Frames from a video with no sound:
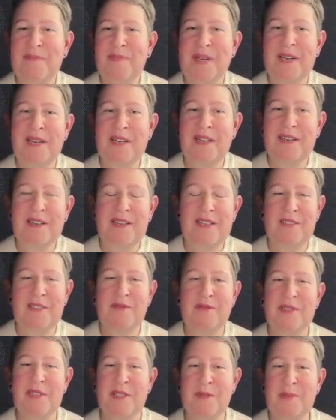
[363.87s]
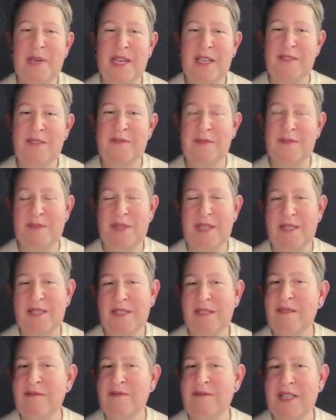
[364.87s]
But it sort of spans from
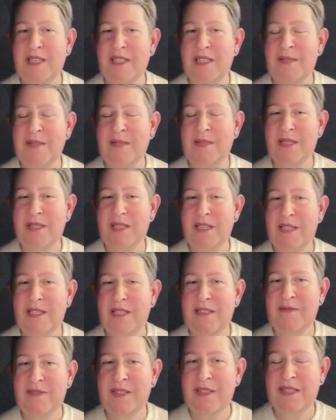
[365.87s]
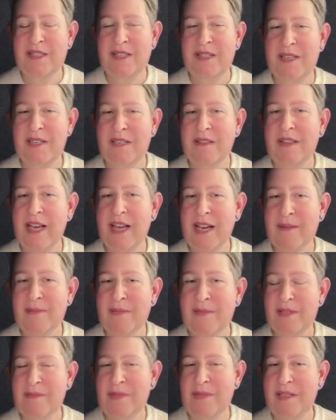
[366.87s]
things that are very deeply scientific and need a
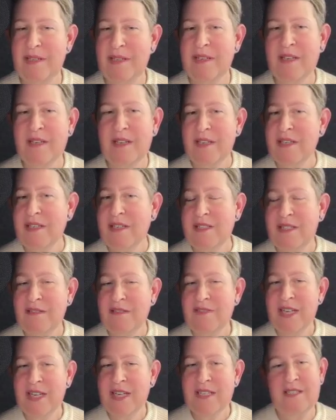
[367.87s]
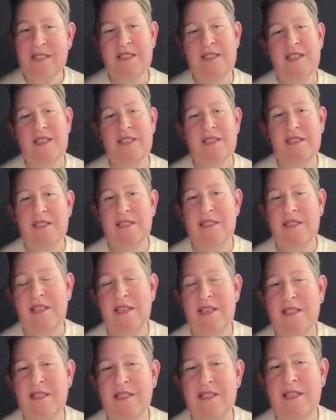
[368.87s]
lab to be de-risked into
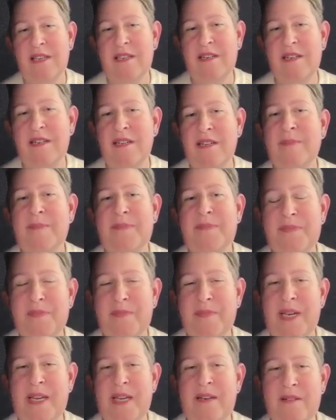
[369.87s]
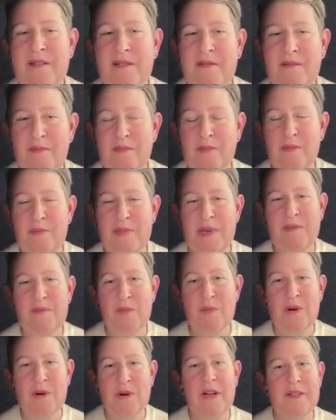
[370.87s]
things that might be
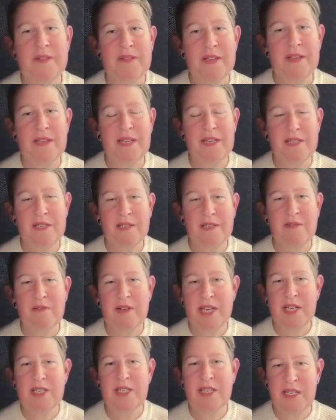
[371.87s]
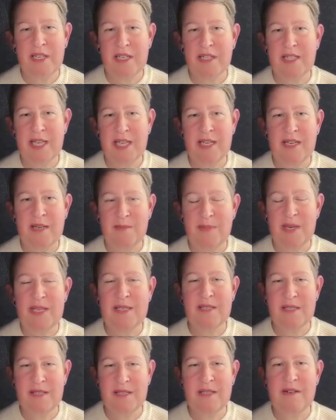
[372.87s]
more on the integration and taking
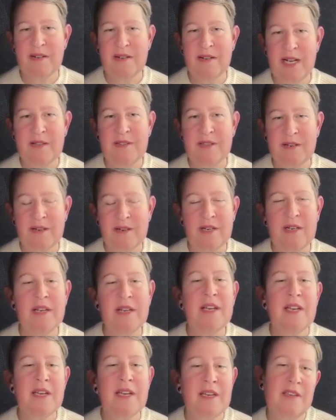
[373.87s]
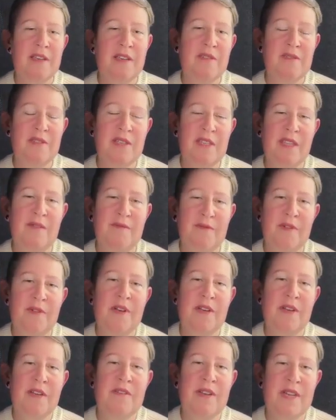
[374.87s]
pieces that are out there and using them for
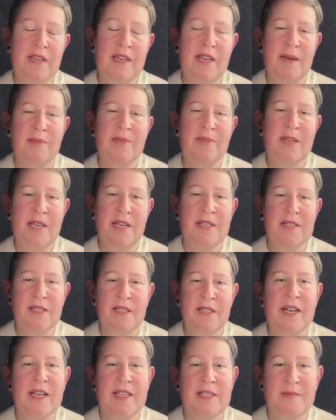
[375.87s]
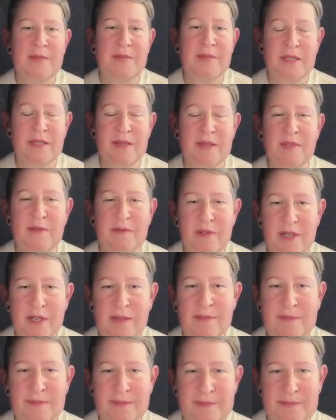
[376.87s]
a unique application that hasn't been done
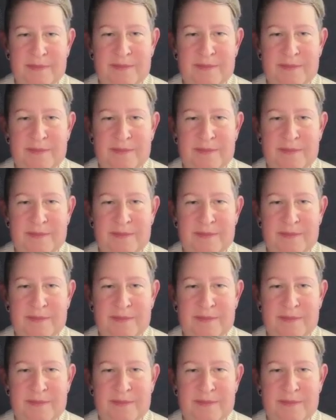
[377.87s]
before.